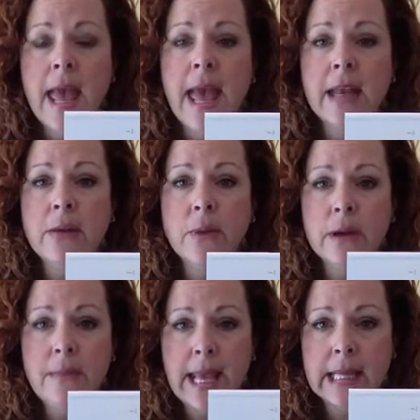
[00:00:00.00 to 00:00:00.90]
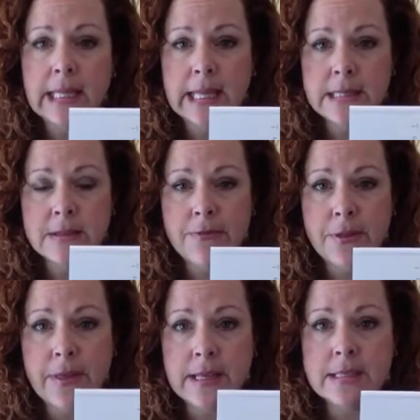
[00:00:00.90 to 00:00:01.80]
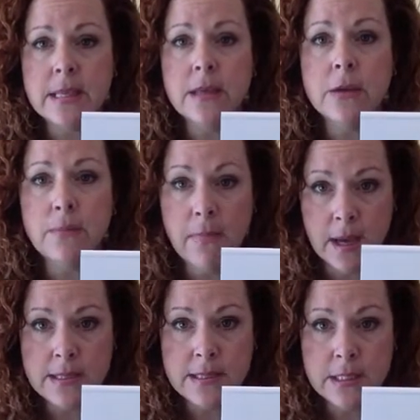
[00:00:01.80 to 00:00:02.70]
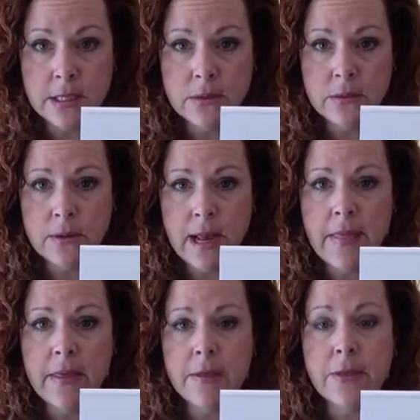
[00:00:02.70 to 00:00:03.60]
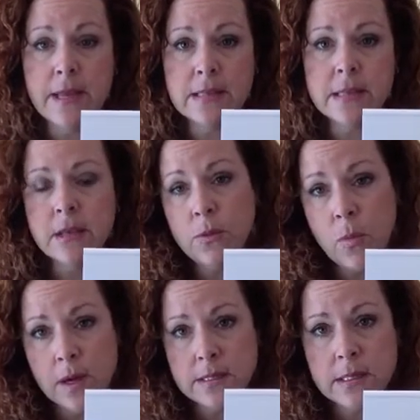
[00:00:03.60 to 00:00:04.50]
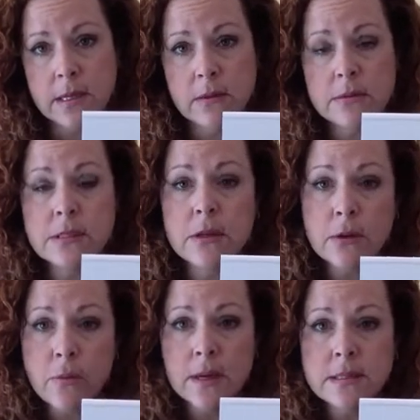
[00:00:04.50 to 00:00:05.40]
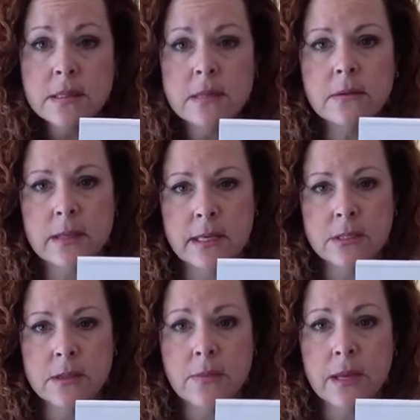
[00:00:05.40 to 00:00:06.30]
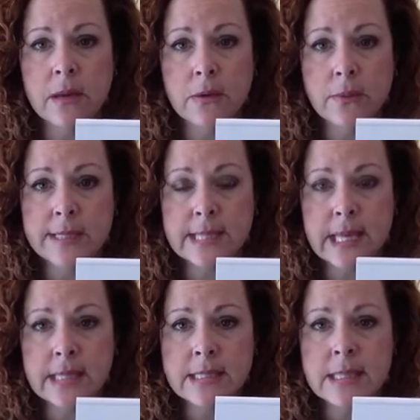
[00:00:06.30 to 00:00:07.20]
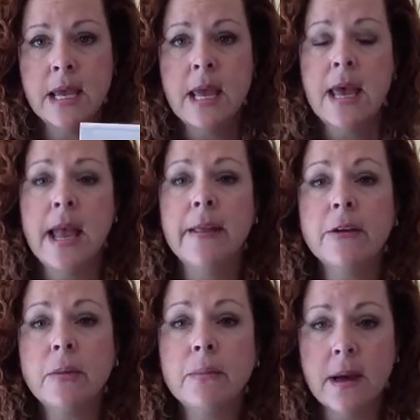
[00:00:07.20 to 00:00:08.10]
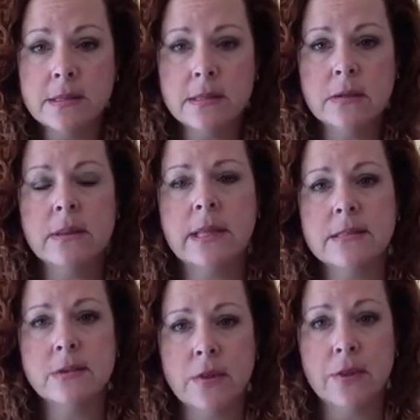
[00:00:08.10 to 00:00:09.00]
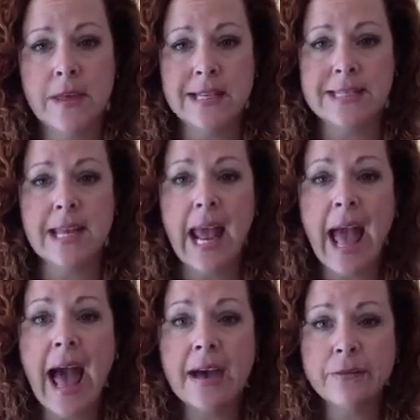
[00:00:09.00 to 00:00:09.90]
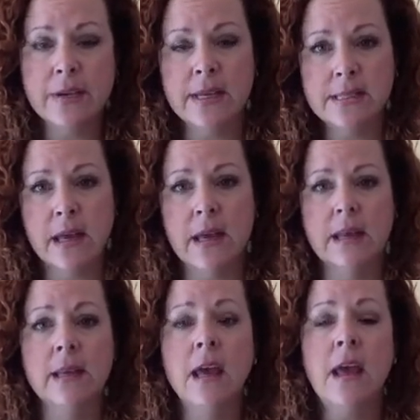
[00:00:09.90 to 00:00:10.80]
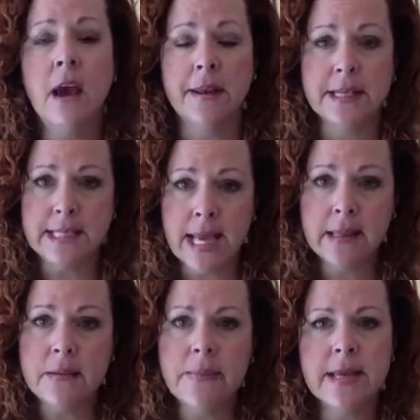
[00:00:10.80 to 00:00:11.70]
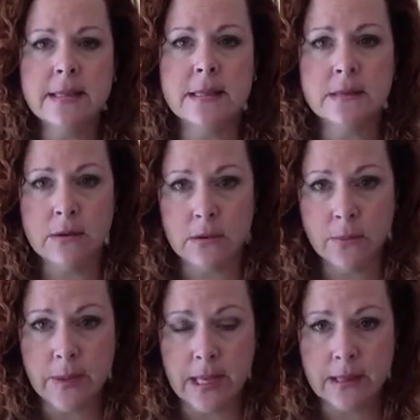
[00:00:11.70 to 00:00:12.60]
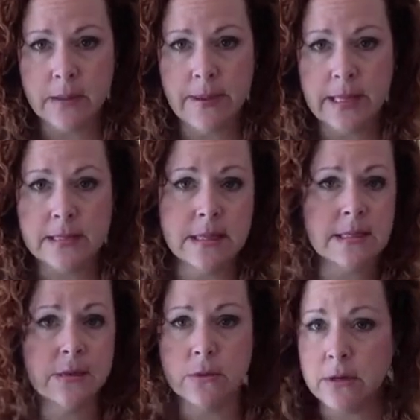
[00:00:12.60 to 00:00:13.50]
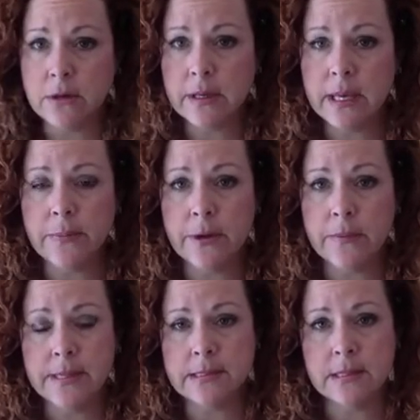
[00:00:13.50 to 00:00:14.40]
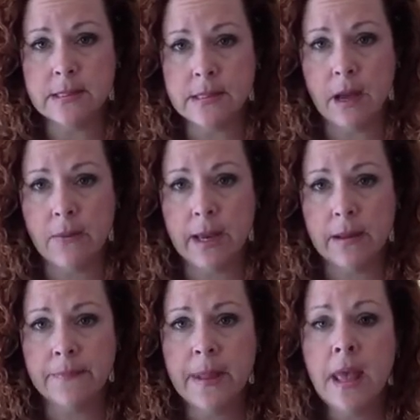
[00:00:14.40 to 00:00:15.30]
and you want to make a list of the things that you must do and then the things that you want to do. So your want to do list should be your wish list, and your must-do list are the things that have to get done on a daily basis or a weekly basis in order to keep your business going.